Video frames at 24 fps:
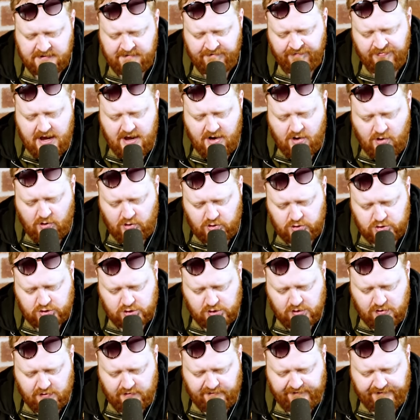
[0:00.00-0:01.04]
It
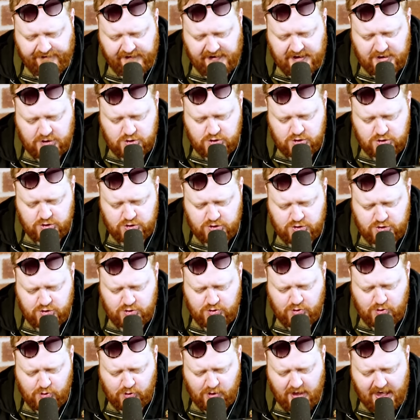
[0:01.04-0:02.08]
also features
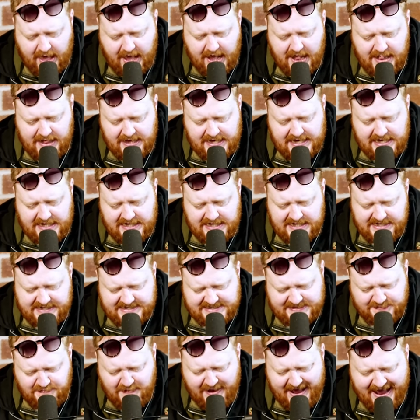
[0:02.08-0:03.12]
dual LED
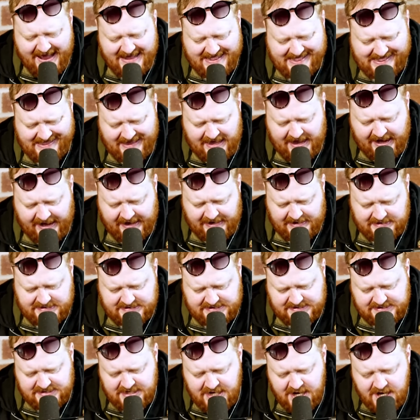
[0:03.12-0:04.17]

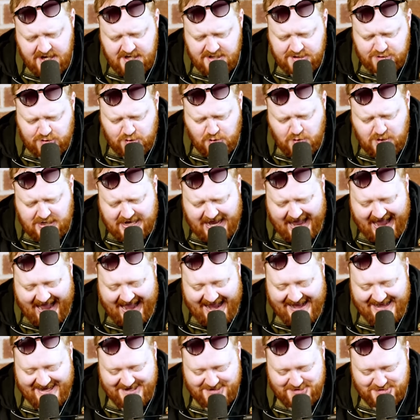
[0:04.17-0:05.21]
spotlights to
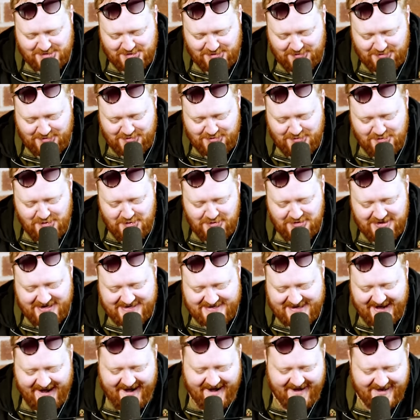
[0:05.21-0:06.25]
guide you through the
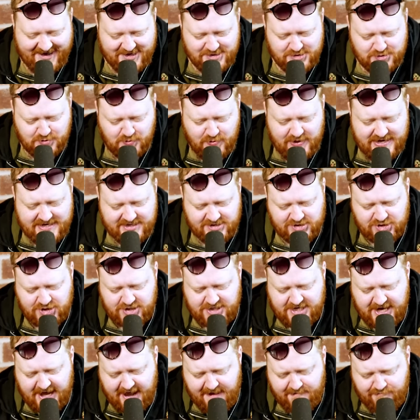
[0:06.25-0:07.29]
darkest winter
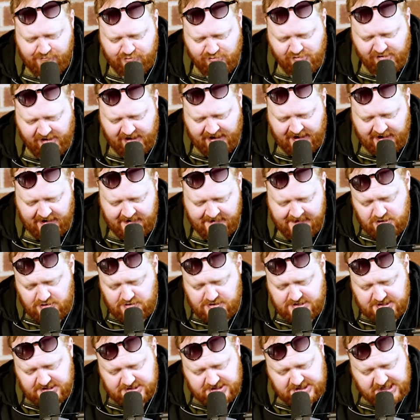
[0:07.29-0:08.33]
debris. You
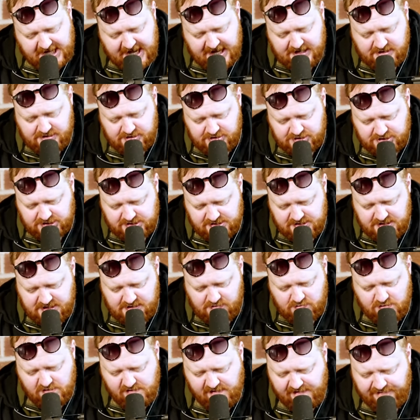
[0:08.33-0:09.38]
can take this thing
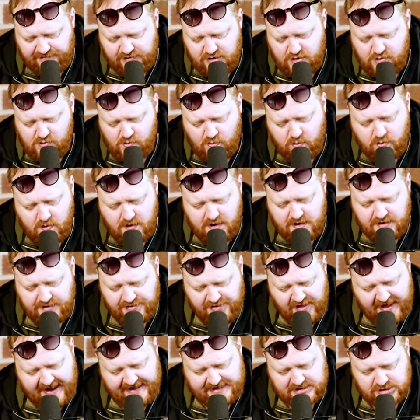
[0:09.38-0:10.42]
wherever you want
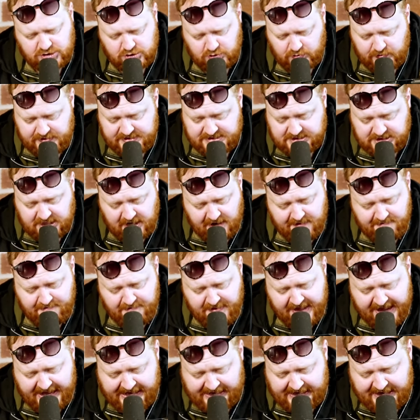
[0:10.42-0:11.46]
thanks to its
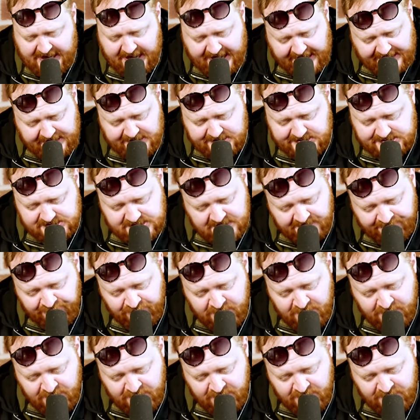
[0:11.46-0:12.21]
compact case.